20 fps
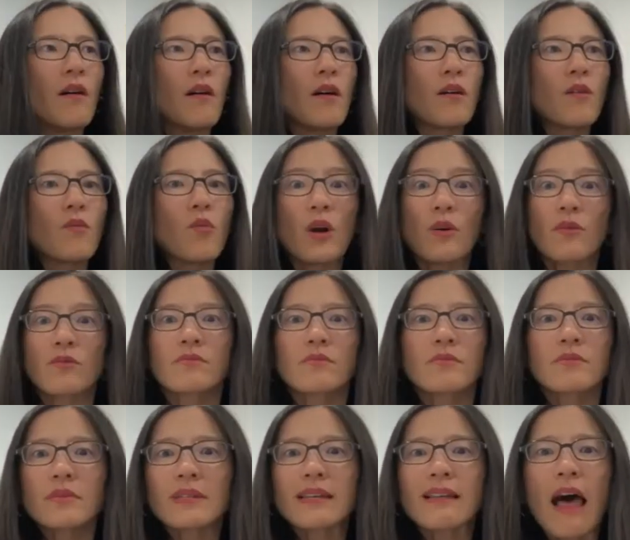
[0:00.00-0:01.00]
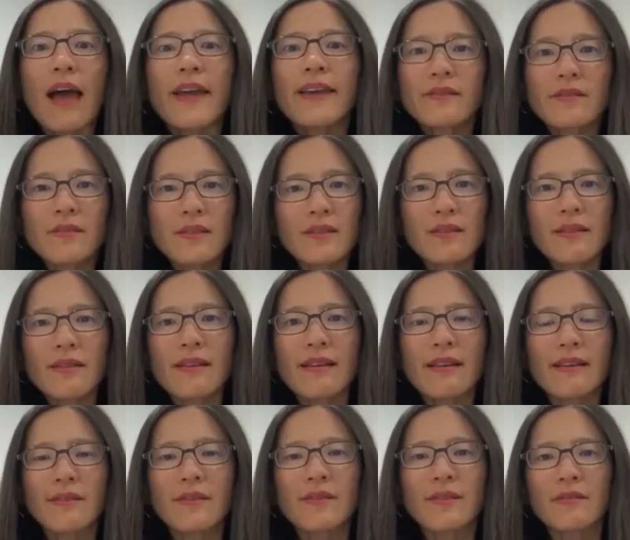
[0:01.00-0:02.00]
Well, clients
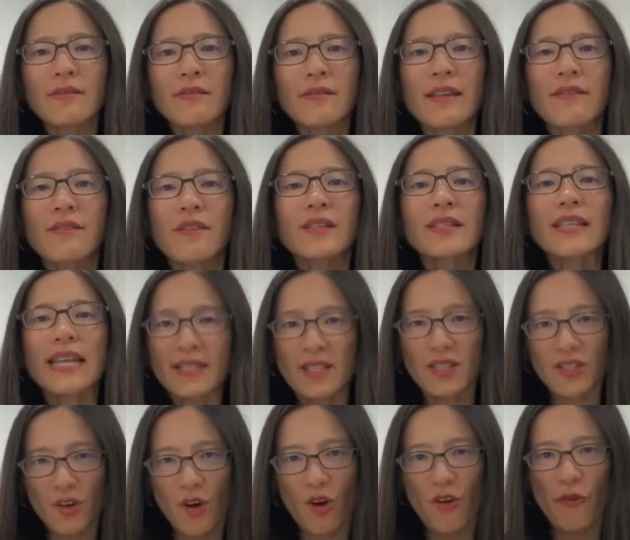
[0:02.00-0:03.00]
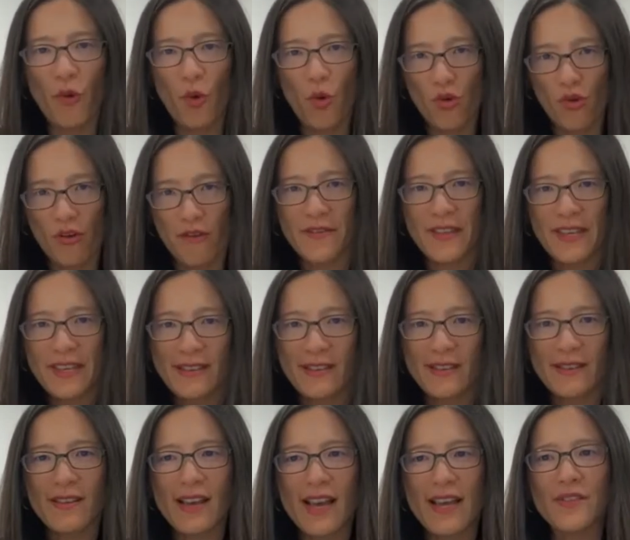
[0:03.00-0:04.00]
is in the center of all of this.
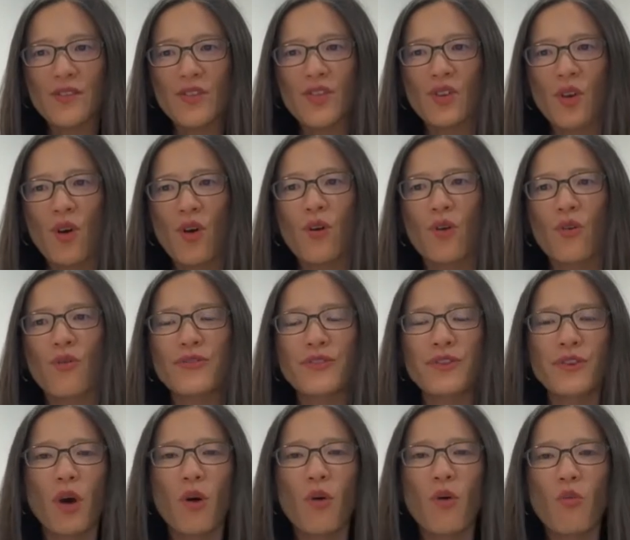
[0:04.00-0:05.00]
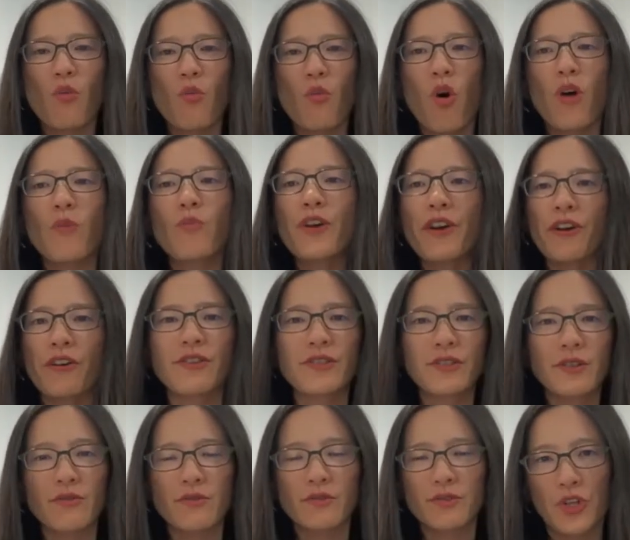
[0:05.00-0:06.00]
And so, what we're
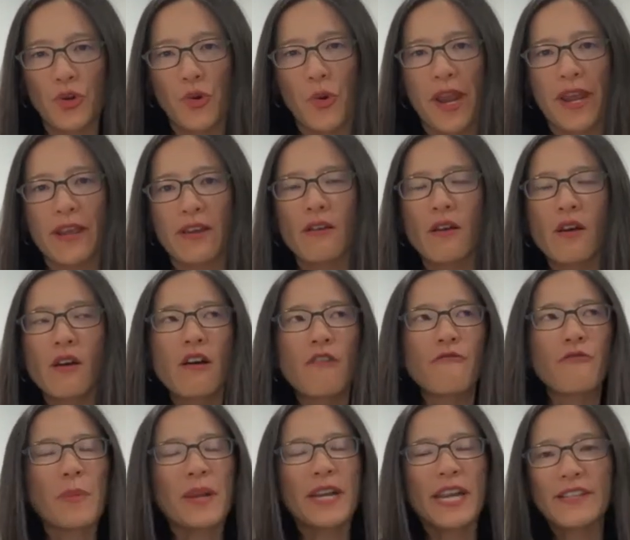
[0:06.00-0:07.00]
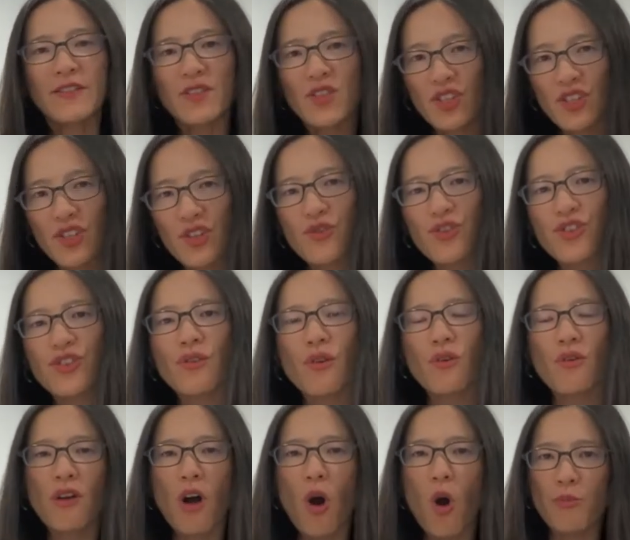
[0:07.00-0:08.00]
doing from an institutional
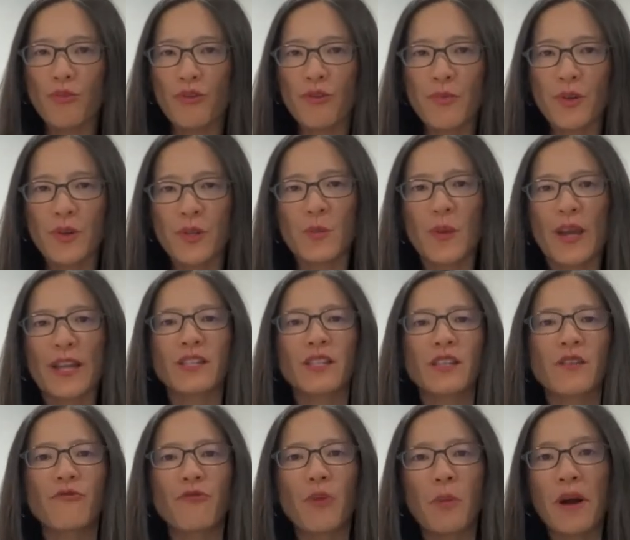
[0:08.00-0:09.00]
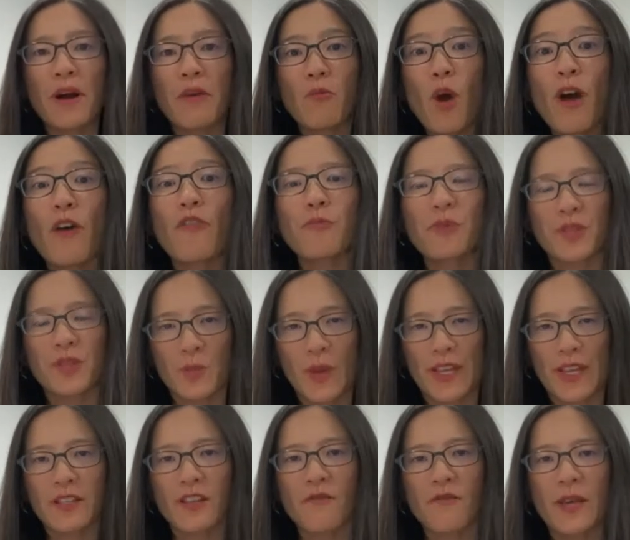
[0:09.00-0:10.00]
corporate perspective, from a wealth
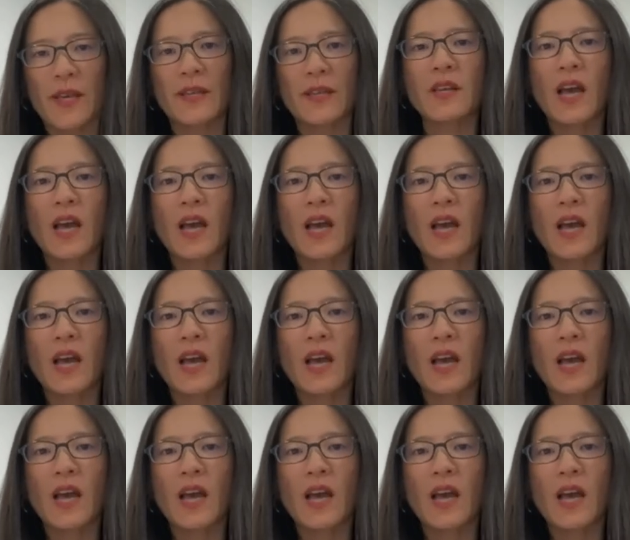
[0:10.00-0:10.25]
perspective, is